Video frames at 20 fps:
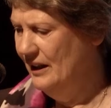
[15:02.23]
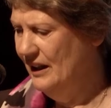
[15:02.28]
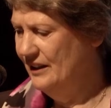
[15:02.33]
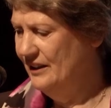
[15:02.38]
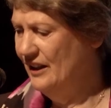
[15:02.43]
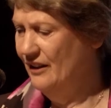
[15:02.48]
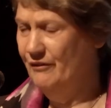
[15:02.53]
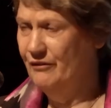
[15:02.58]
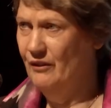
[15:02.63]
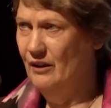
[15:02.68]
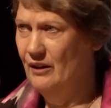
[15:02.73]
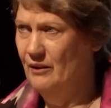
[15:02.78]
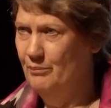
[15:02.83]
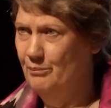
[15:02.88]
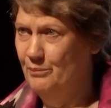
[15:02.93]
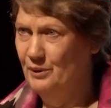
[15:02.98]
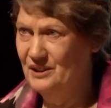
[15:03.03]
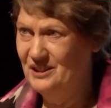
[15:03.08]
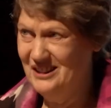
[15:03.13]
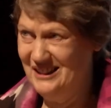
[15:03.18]
and have
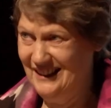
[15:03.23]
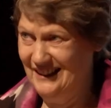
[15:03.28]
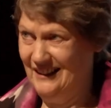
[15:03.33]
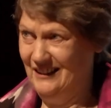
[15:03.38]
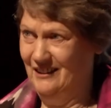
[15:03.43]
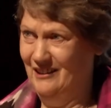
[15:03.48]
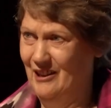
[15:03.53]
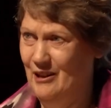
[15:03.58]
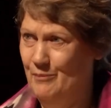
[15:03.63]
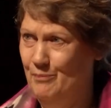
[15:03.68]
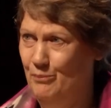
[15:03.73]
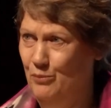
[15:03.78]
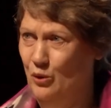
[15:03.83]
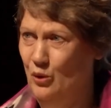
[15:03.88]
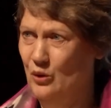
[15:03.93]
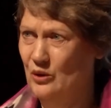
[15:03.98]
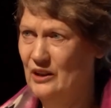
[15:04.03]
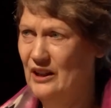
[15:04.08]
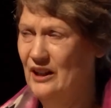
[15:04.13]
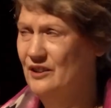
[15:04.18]
particularly
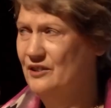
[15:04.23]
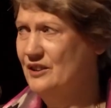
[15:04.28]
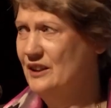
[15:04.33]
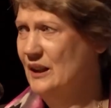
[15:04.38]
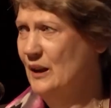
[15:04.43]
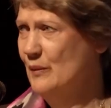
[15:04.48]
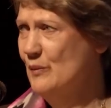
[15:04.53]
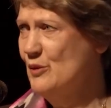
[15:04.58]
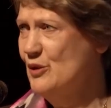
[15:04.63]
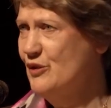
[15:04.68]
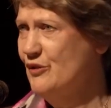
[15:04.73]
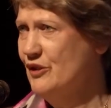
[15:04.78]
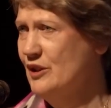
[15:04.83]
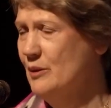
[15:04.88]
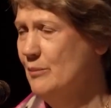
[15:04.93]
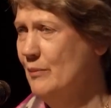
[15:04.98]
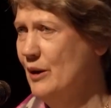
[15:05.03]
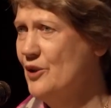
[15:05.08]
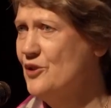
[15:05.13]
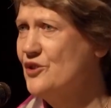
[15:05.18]
poor outcomes for
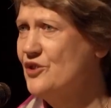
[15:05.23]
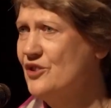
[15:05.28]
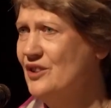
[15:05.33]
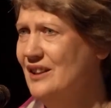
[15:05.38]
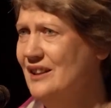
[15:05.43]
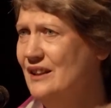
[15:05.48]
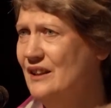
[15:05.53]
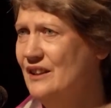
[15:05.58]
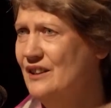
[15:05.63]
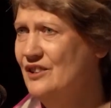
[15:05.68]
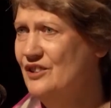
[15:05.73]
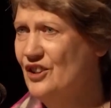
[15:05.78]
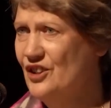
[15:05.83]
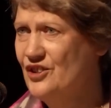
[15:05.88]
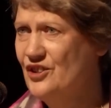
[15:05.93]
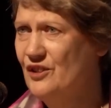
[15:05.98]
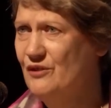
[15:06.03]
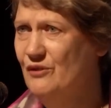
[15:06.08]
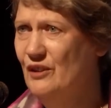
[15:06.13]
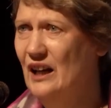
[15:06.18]
the most
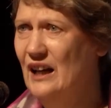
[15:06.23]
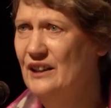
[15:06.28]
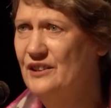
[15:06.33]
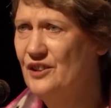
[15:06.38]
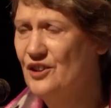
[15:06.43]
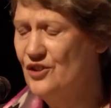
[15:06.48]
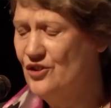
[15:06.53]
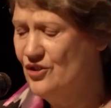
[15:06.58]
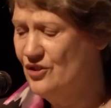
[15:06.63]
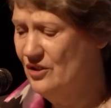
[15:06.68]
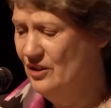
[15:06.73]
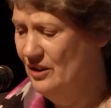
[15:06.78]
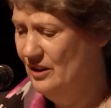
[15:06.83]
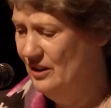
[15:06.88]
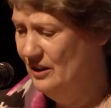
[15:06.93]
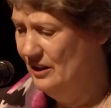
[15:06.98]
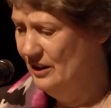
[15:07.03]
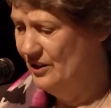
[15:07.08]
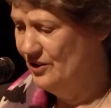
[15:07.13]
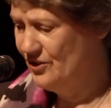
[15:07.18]
disadvantaged
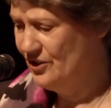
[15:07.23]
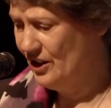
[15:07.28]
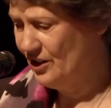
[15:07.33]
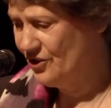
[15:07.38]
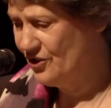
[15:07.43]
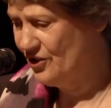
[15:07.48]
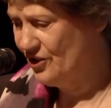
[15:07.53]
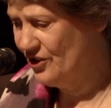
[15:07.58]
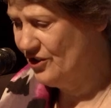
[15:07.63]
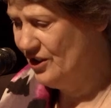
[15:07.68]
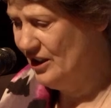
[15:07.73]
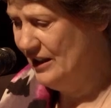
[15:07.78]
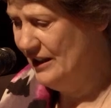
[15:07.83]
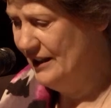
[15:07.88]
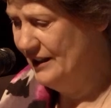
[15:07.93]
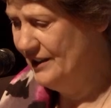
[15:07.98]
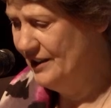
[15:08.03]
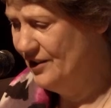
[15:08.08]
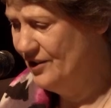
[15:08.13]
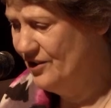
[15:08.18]
in such
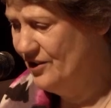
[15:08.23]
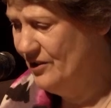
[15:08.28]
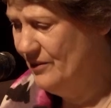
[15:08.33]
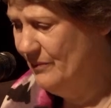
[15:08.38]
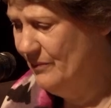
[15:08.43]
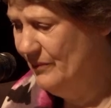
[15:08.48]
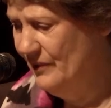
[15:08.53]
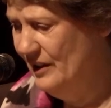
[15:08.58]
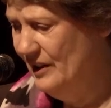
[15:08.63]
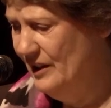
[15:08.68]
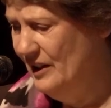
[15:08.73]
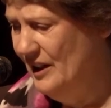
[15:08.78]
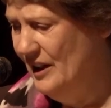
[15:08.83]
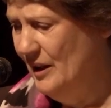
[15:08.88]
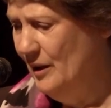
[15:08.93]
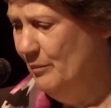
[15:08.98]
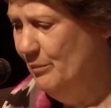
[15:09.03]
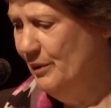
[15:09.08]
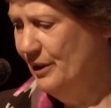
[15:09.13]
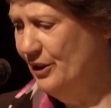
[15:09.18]
societies.
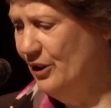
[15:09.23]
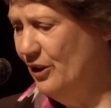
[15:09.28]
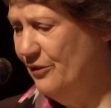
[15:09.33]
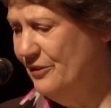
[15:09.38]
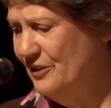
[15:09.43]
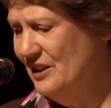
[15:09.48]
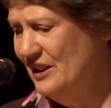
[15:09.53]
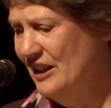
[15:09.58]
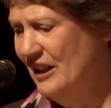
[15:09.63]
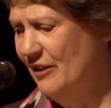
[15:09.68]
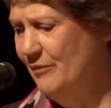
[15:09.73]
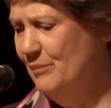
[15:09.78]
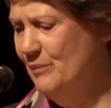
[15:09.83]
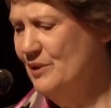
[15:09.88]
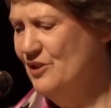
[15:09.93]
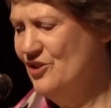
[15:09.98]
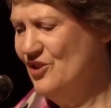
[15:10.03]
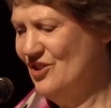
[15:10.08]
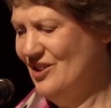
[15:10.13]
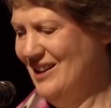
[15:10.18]
But often
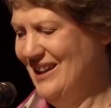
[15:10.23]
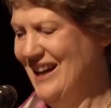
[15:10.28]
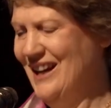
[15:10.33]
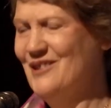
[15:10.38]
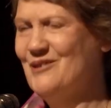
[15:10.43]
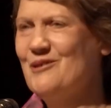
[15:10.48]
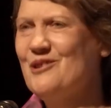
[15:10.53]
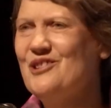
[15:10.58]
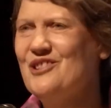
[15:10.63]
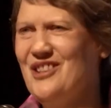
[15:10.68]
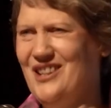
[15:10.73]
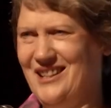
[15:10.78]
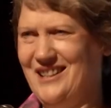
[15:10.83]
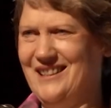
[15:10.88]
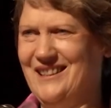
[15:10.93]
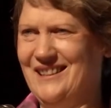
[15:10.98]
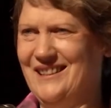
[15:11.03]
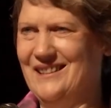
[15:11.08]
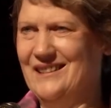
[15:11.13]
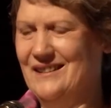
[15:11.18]
governments are
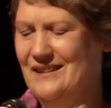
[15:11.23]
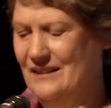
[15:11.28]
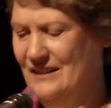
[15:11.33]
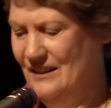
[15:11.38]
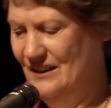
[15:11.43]
resistant